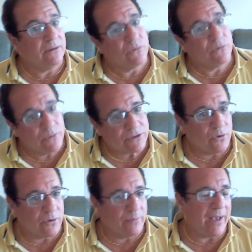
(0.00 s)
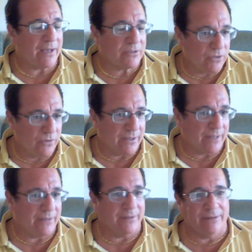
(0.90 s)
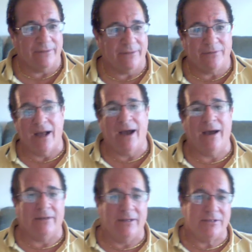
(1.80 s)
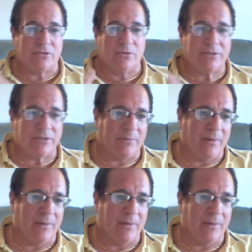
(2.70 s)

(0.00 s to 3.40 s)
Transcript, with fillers: which quarterback's doing it, and if he's not, and they switch him.